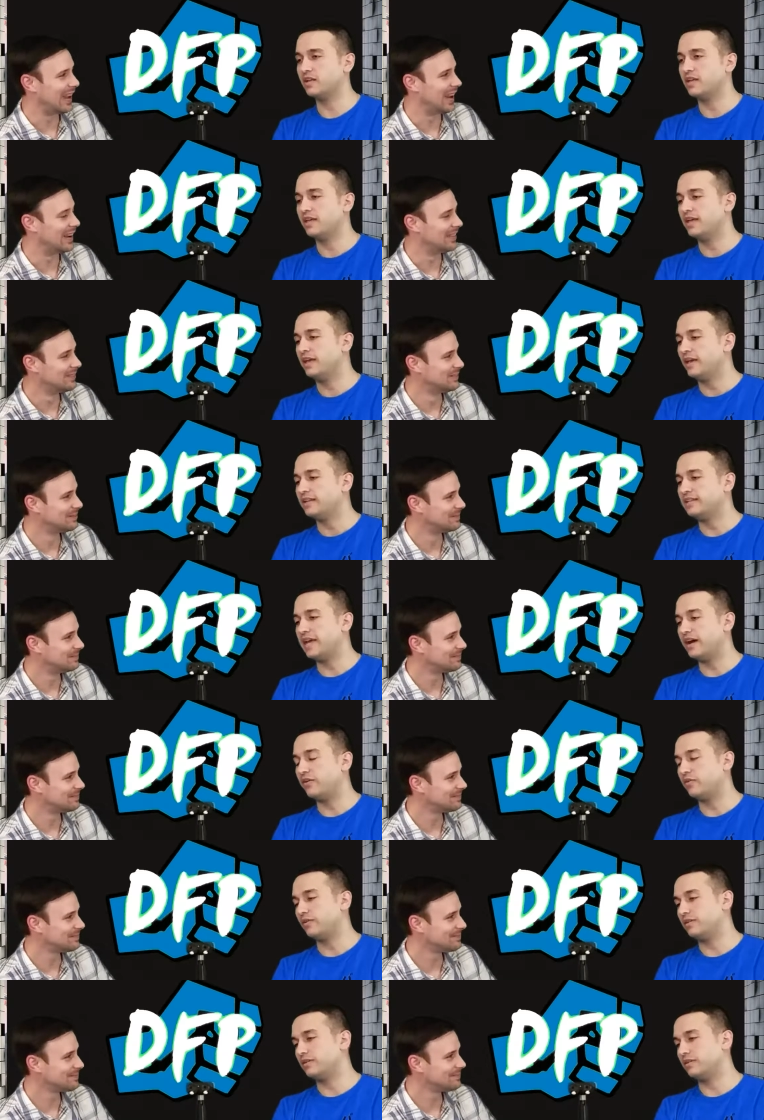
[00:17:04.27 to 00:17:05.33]
Speaker 1: Yeah.
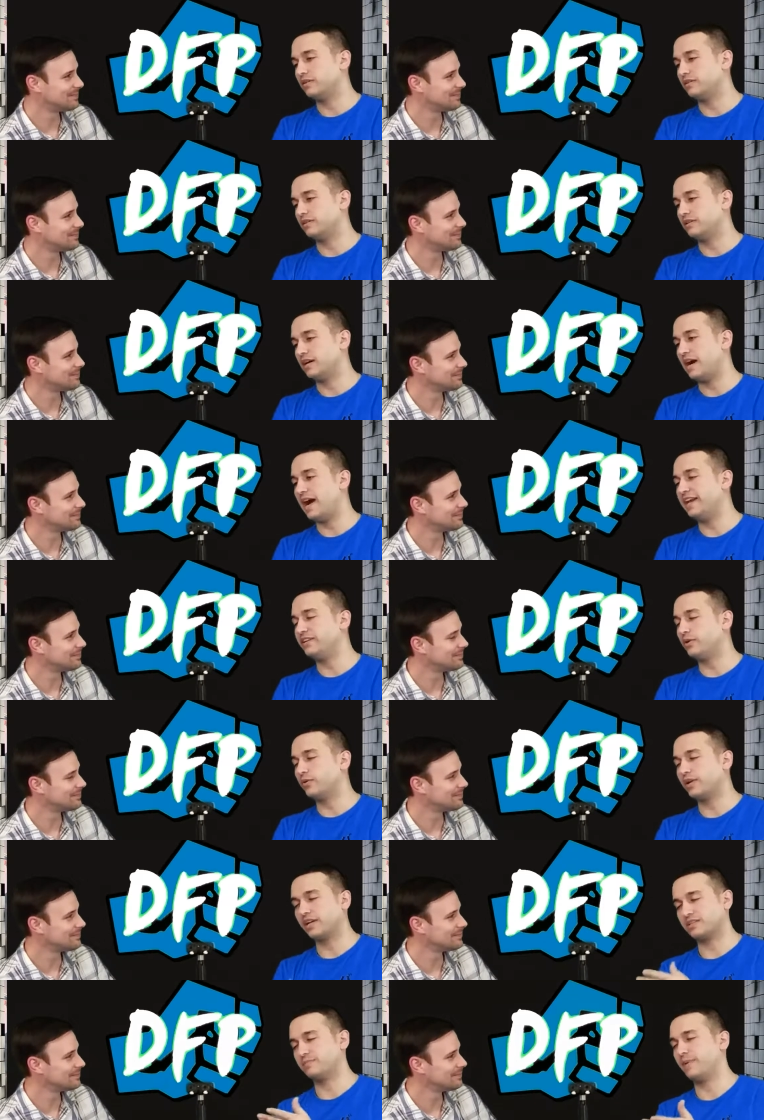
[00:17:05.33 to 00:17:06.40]
Now, I don't
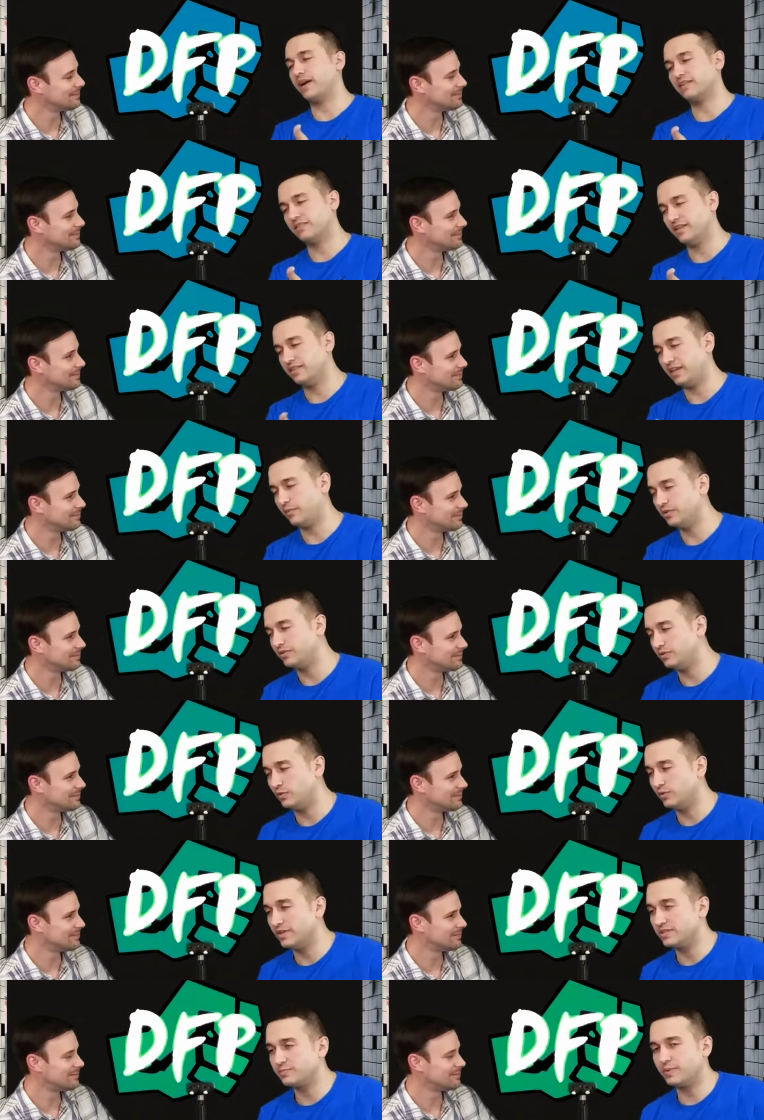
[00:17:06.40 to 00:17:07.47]
expect that they would do
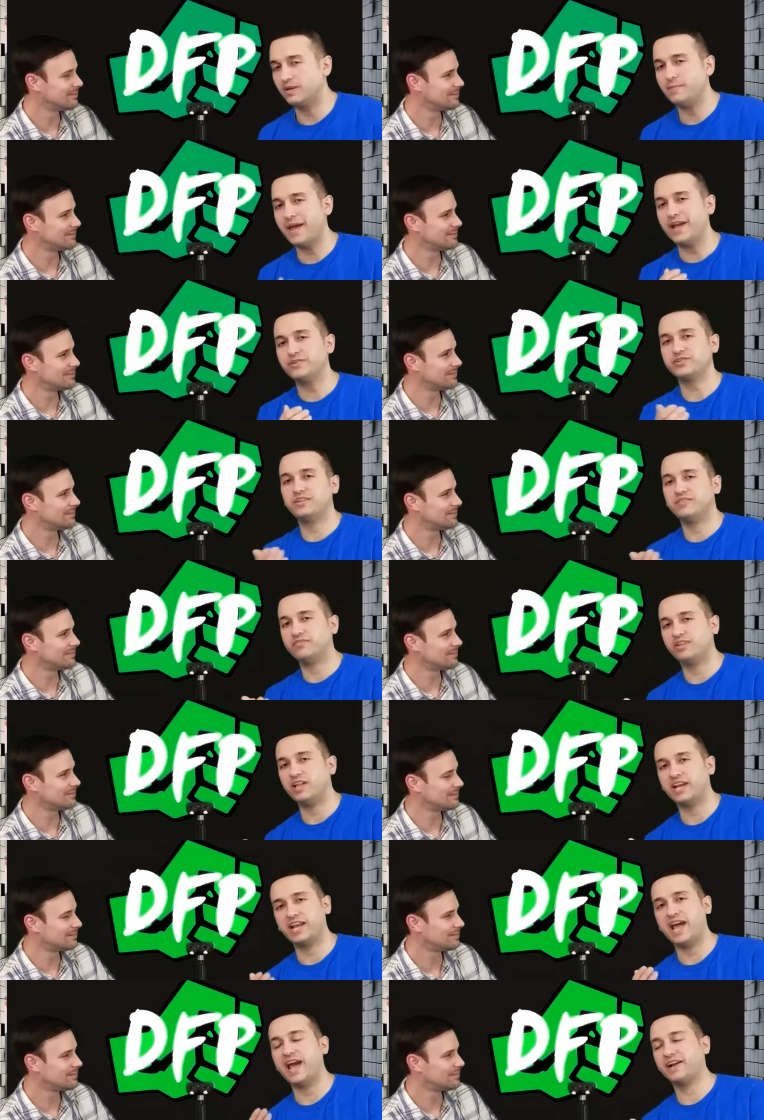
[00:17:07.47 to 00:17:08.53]
this, but imagine if
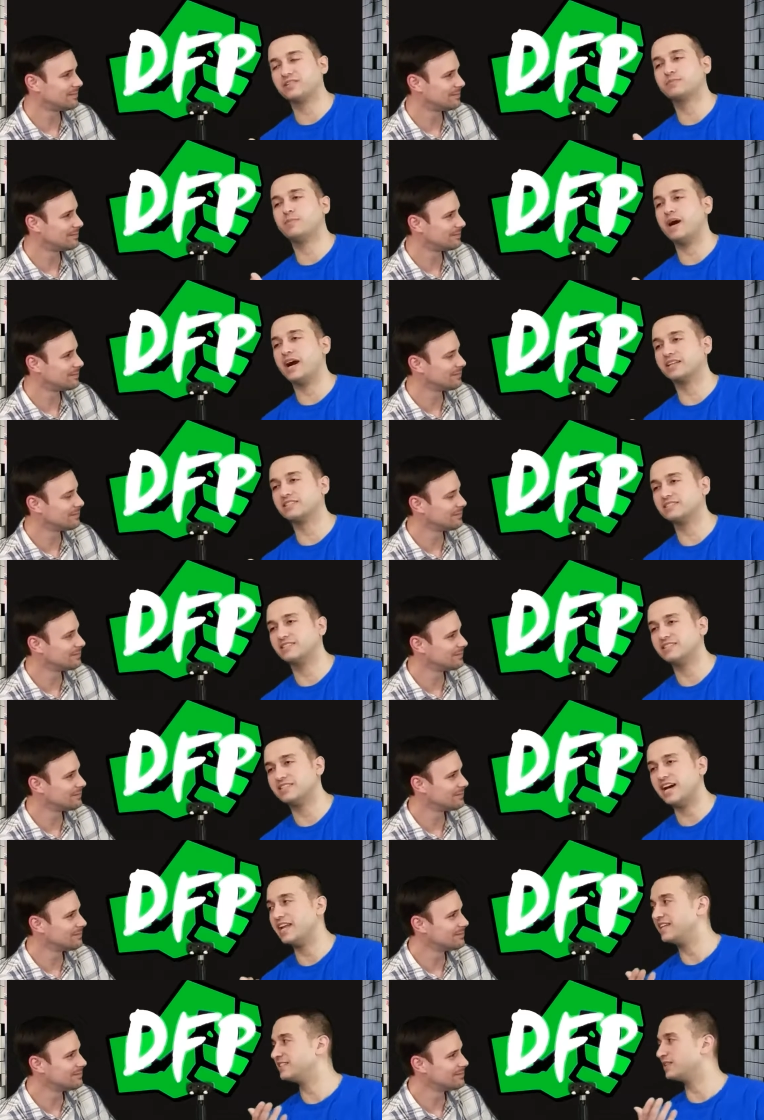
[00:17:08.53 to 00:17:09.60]
like Xbox
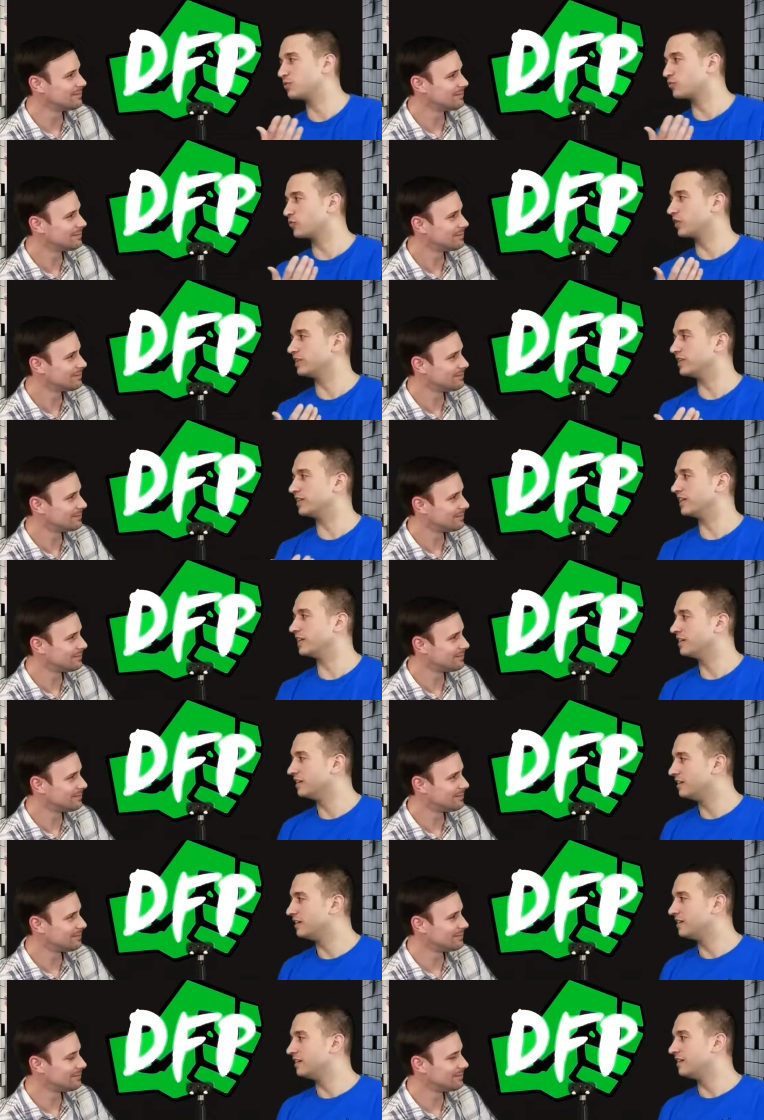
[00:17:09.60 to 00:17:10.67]
decided to really
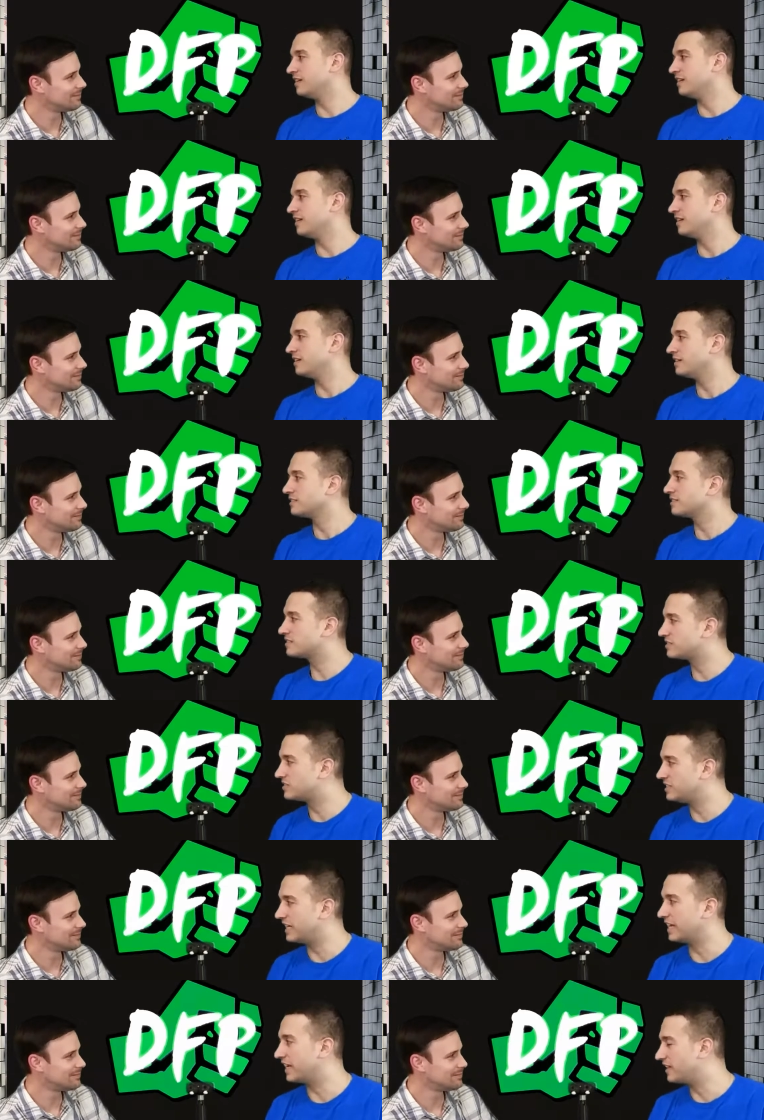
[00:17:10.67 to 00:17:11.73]

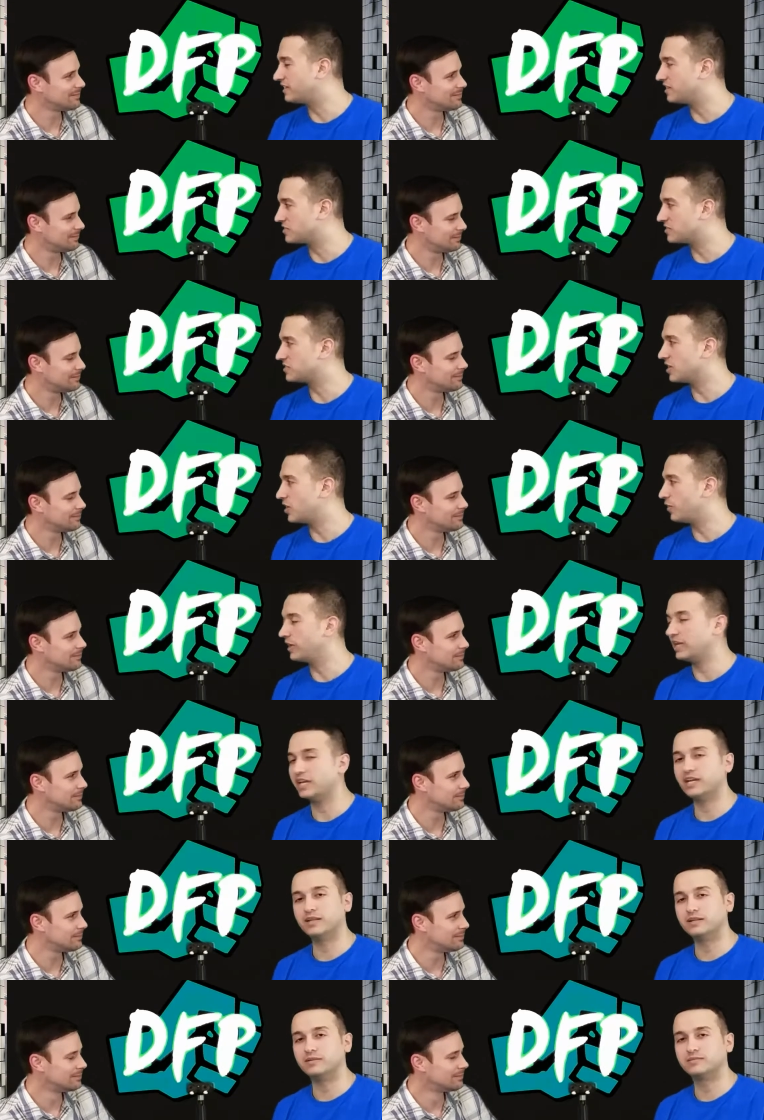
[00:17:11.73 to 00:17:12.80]
stick it to Sony
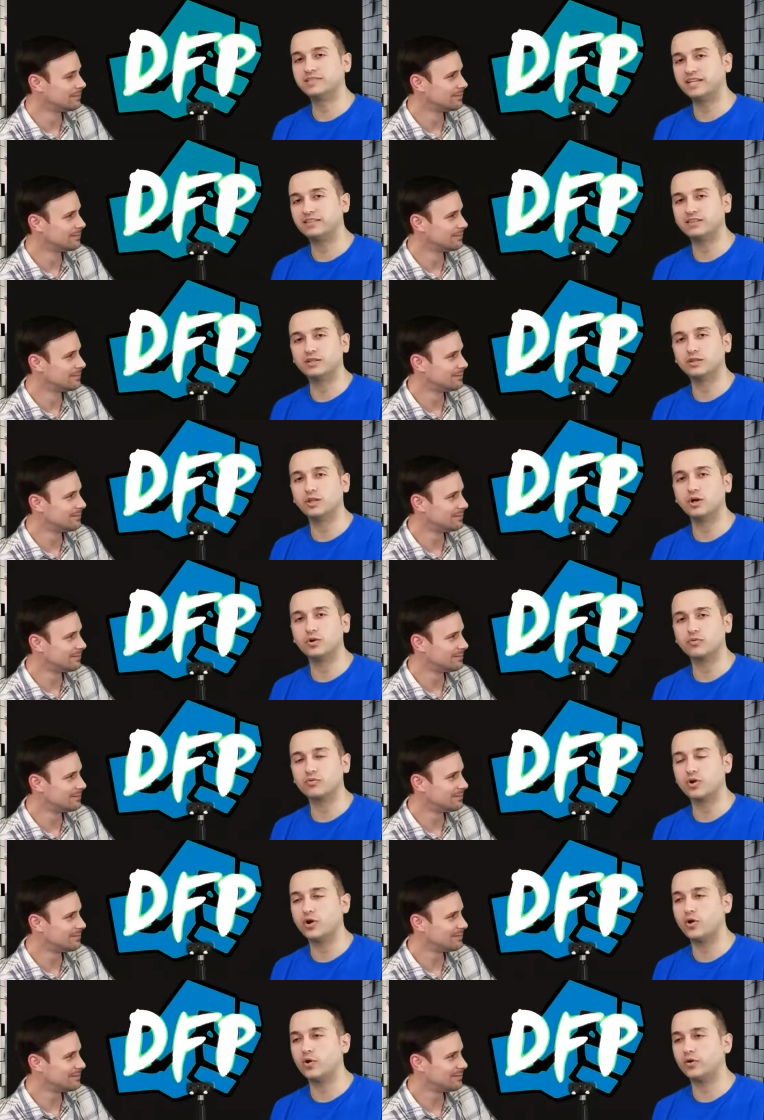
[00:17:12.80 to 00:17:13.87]
mm-hmm. and take the low
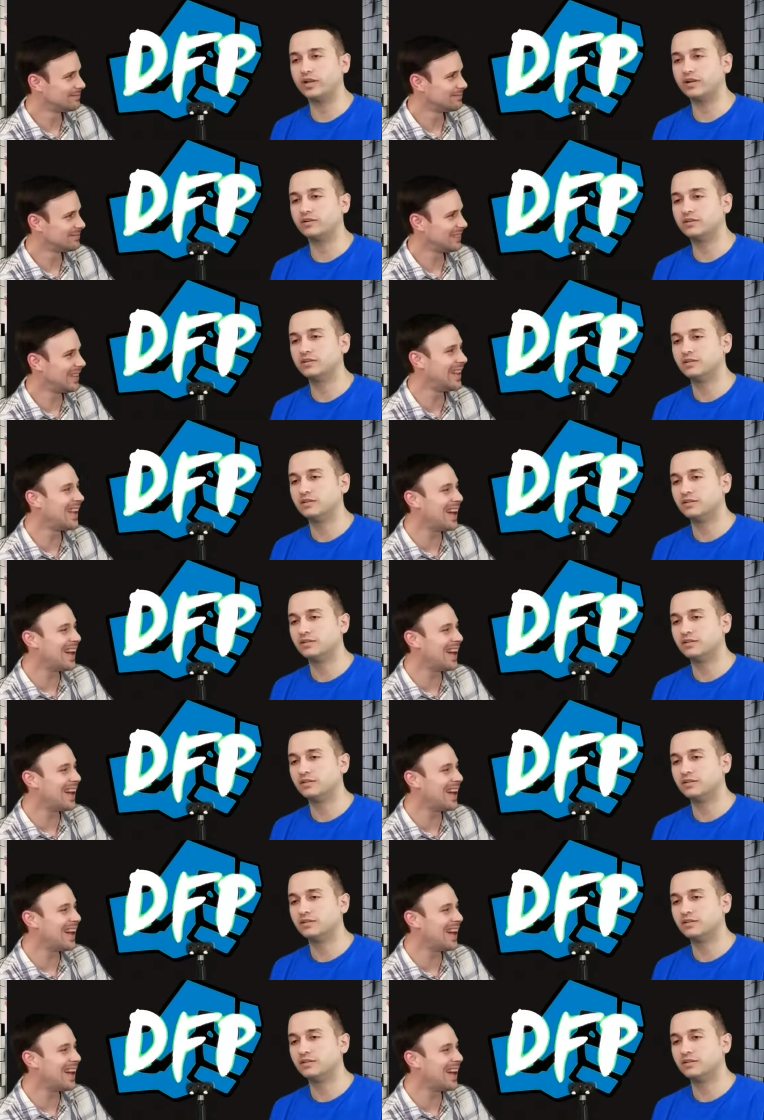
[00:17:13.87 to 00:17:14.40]
road and.